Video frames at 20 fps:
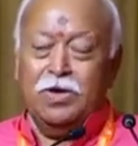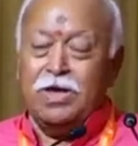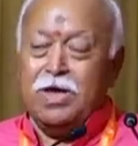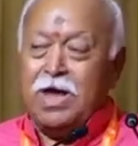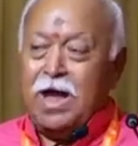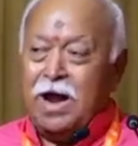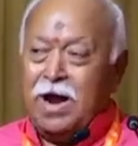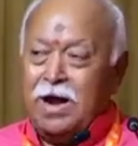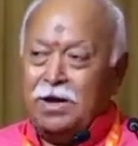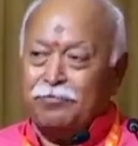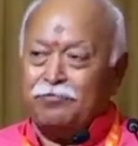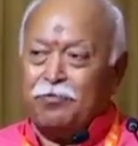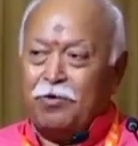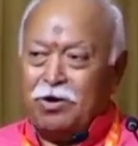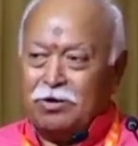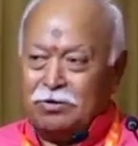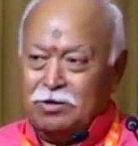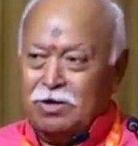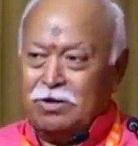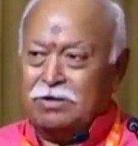We had
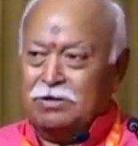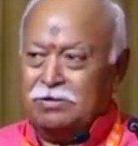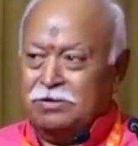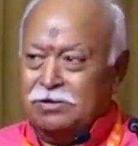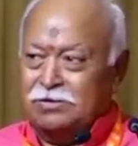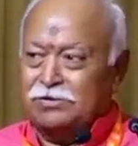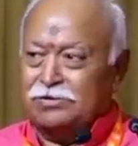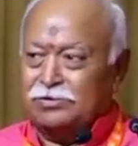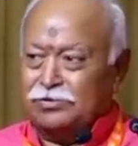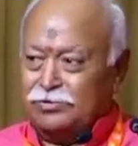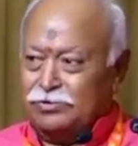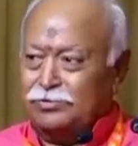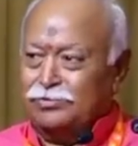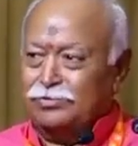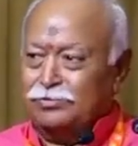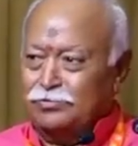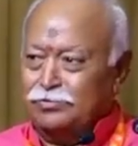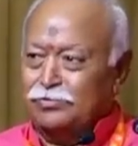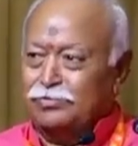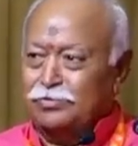forgotten
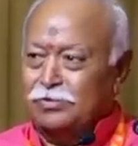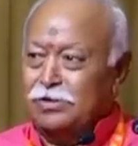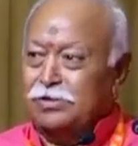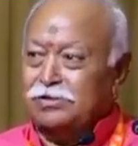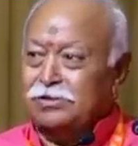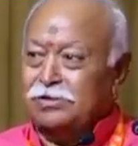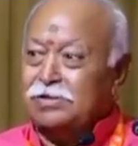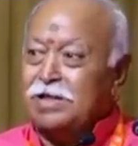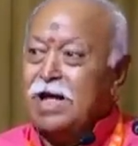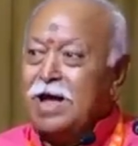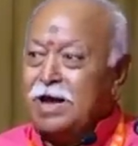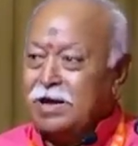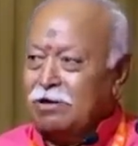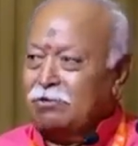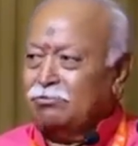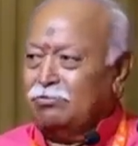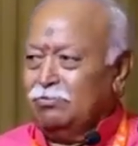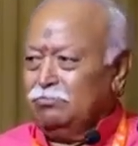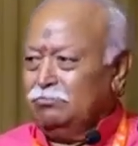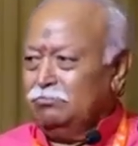this
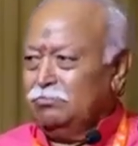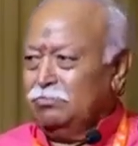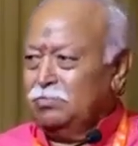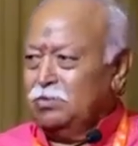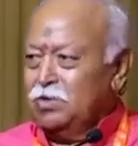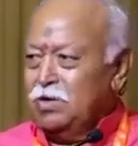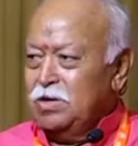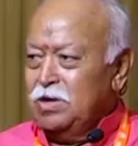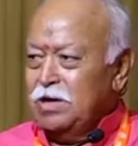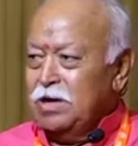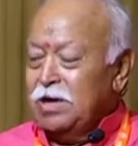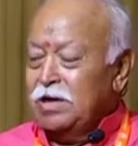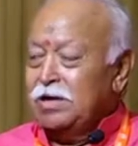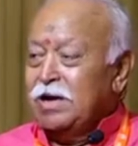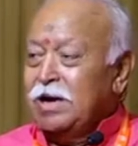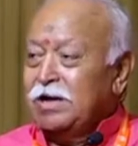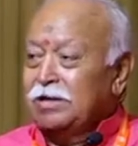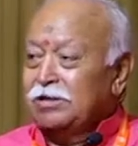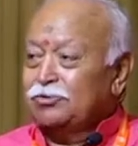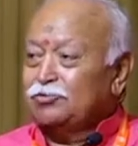knack,
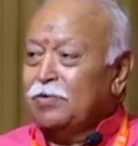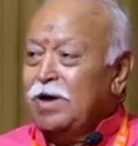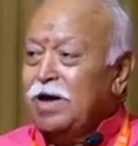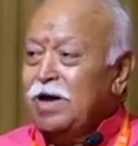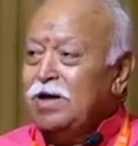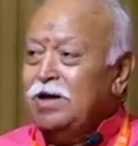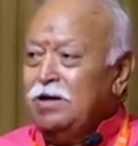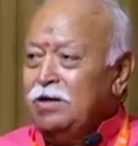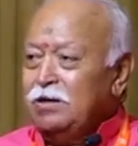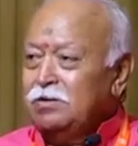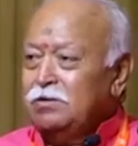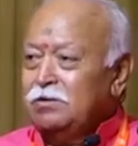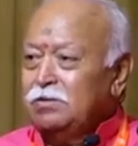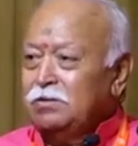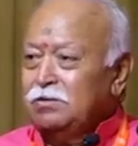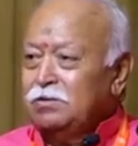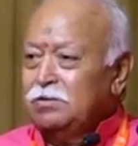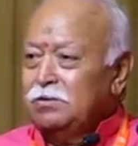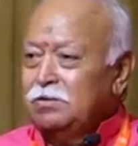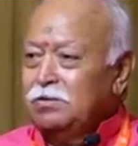and that is why
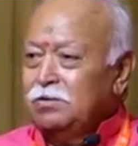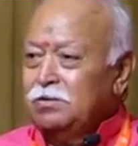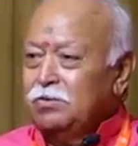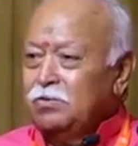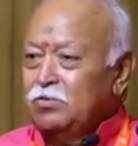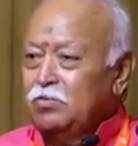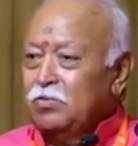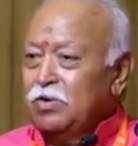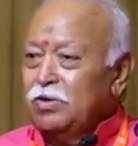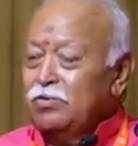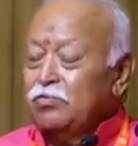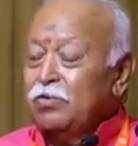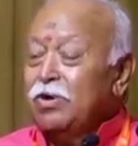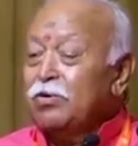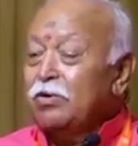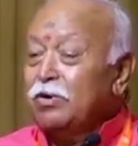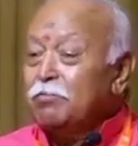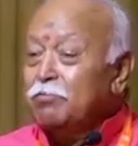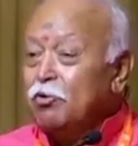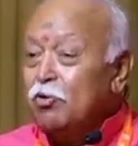we
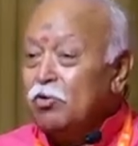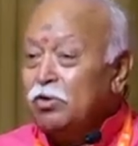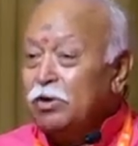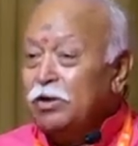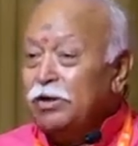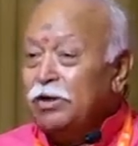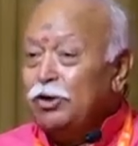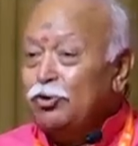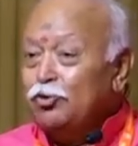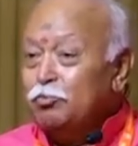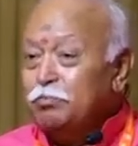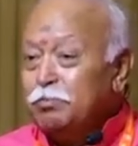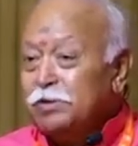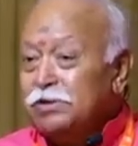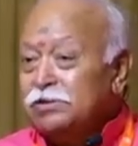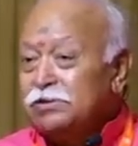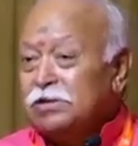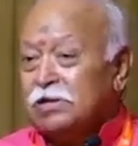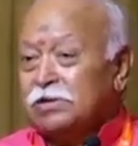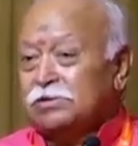were broken into
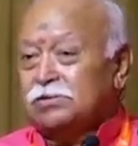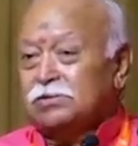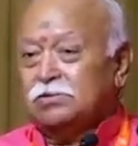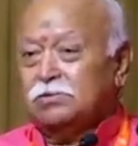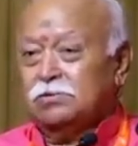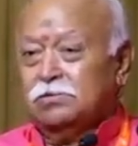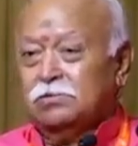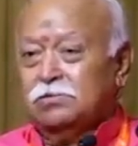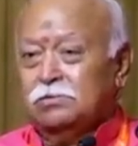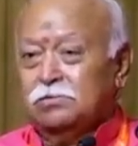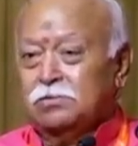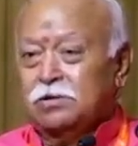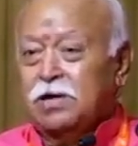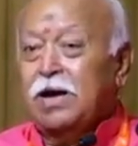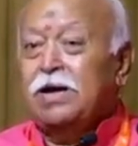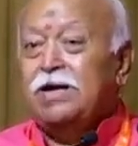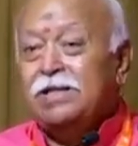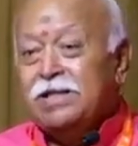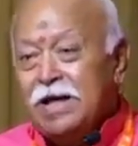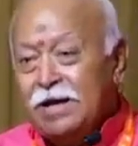pieces,
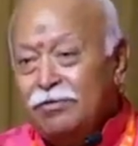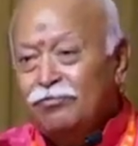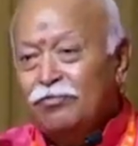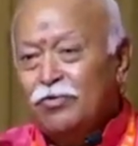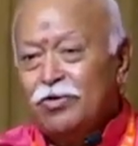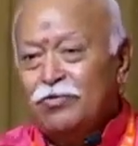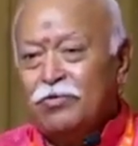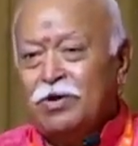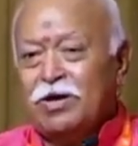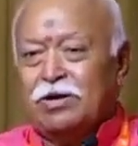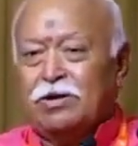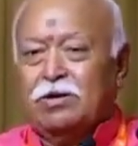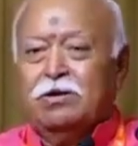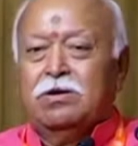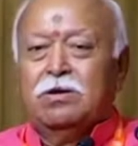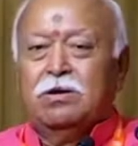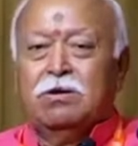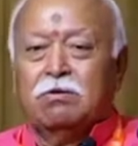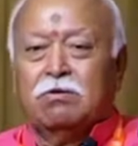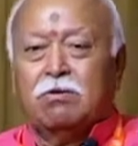and then we
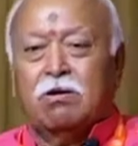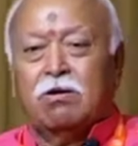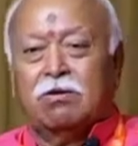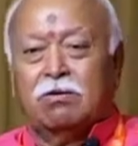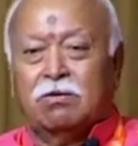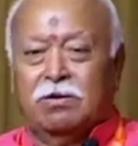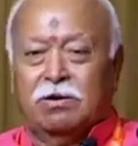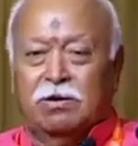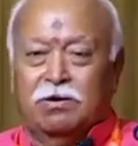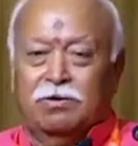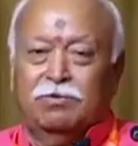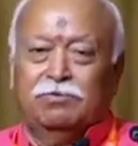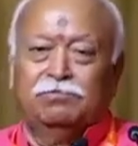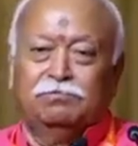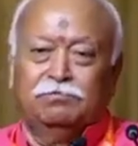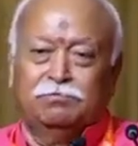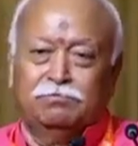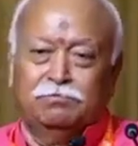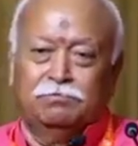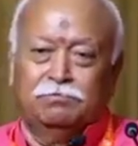were conquered.